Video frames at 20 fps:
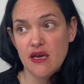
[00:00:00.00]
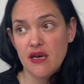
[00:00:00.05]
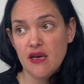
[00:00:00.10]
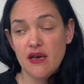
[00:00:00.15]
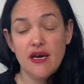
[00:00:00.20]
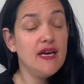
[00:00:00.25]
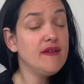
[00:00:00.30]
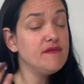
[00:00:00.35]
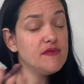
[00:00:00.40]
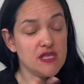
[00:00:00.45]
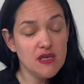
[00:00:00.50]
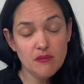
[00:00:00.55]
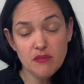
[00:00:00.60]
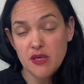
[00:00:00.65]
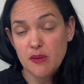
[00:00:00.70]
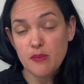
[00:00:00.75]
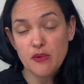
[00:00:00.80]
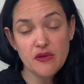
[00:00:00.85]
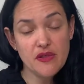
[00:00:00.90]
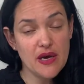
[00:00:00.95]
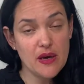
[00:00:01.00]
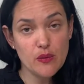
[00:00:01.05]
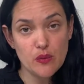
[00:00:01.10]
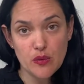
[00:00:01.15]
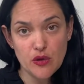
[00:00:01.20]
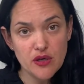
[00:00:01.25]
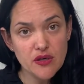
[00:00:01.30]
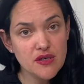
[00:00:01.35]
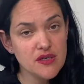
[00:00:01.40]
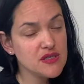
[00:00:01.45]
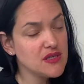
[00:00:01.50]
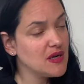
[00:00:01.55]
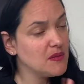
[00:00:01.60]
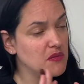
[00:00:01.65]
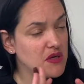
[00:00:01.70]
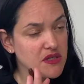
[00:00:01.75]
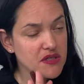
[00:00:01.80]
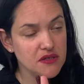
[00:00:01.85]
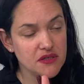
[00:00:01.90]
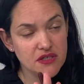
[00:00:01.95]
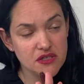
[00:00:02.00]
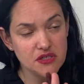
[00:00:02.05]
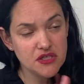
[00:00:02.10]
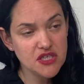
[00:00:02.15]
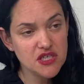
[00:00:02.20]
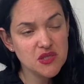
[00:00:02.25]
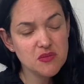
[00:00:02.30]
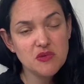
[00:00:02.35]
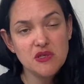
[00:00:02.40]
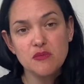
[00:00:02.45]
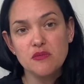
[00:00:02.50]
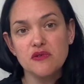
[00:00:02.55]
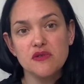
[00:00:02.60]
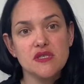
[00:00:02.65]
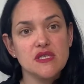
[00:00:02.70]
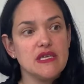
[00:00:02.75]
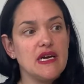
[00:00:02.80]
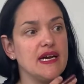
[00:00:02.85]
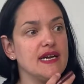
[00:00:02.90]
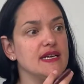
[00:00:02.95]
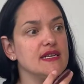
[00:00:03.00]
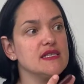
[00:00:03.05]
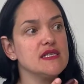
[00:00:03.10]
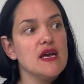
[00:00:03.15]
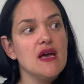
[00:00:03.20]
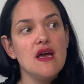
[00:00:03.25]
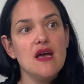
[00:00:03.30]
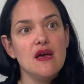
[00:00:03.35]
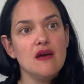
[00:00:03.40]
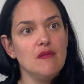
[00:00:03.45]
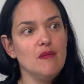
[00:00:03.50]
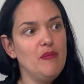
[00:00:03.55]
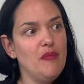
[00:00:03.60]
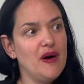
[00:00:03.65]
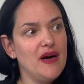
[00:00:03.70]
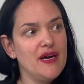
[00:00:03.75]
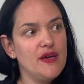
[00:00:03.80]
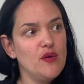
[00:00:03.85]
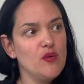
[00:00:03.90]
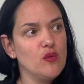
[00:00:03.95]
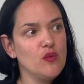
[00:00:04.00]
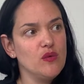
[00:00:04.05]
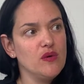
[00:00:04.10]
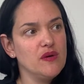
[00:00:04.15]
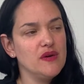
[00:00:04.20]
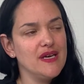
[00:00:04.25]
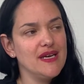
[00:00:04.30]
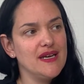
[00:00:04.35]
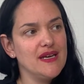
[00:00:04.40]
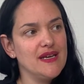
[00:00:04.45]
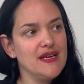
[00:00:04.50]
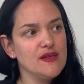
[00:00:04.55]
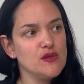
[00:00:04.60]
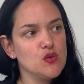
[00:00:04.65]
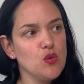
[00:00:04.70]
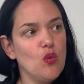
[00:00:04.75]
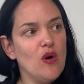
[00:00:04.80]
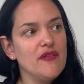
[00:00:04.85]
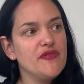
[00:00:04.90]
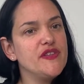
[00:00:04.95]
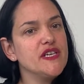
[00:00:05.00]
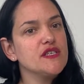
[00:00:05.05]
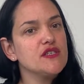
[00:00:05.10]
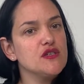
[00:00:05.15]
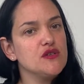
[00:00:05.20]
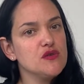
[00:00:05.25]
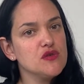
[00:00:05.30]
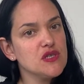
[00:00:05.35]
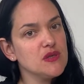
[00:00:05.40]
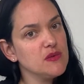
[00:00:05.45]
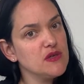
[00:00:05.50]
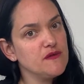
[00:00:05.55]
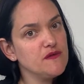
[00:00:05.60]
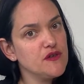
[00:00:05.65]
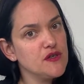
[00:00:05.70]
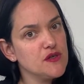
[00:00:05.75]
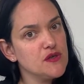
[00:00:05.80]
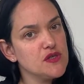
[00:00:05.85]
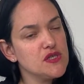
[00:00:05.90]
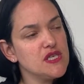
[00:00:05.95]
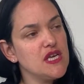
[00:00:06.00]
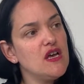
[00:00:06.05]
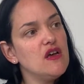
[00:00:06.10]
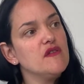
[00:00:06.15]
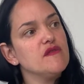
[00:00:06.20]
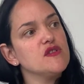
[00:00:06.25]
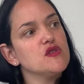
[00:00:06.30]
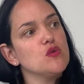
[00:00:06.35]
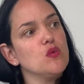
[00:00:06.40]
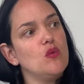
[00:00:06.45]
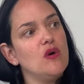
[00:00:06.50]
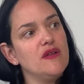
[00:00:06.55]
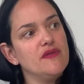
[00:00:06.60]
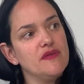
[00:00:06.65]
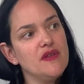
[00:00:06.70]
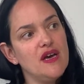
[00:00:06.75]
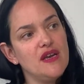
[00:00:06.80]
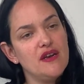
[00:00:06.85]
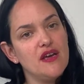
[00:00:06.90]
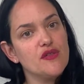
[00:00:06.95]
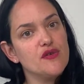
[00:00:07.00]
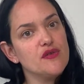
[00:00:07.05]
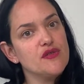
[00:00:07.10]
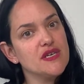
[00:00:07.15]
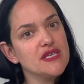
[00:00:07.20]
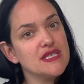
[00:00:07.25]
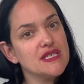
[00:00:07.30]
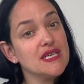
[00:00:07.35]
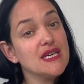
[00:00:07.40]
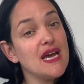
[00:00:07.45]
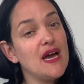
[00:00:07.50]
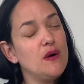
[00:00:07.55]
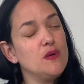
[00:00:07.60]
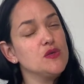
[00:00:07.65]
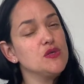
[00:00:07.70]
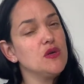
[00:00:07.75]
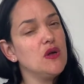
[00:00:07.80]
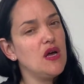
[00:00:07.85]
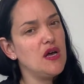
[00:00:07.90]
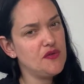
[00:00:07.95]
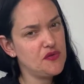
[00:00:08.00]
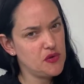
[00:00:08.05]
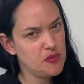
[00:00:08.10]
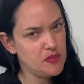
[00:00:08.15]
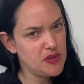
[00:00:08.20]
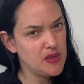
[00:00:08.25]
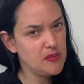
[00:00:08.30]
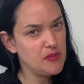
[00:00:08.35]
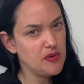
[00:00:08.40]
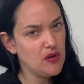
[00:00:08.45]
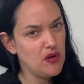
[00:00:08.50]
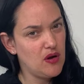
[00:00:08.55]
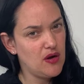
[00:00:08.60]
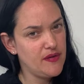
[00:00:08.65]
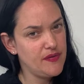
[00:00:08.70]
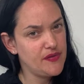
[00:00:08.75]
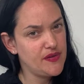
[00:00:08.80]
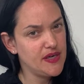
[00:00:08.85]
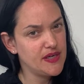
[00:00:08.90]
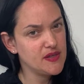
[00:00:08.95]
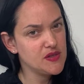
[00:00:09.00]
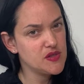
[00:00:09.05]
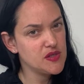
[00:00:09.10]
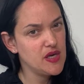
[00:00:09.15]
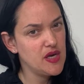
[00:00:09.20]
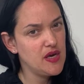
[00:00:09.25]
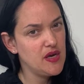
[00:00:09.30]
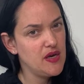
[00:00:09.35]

And some people that works, and I'm not here to judge people's diets, but it's one thing to do something for yourself. It's another thing to counsel other people on things.